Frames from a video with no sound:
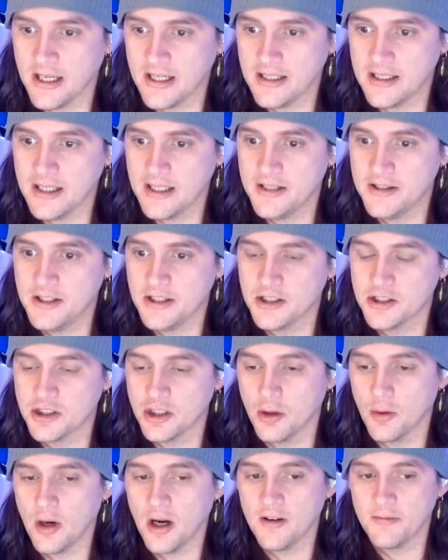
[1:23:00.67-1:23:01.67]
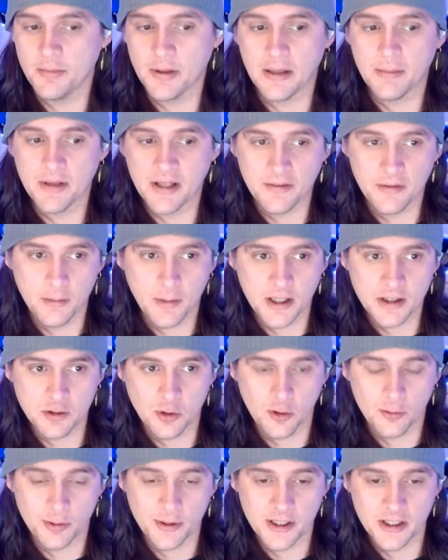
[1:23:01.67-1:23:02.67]
and end this show off, but I'm going to give you my
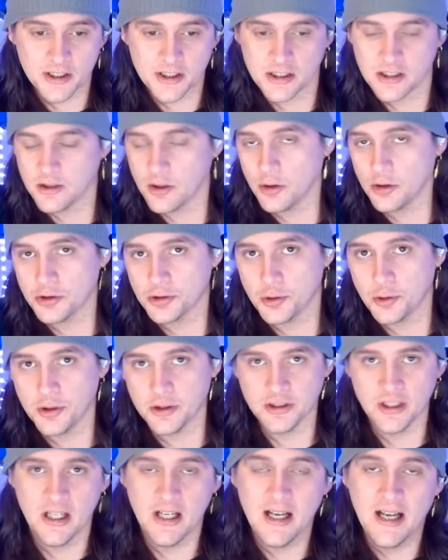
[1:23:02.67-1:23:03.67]
score prediction and goal scores.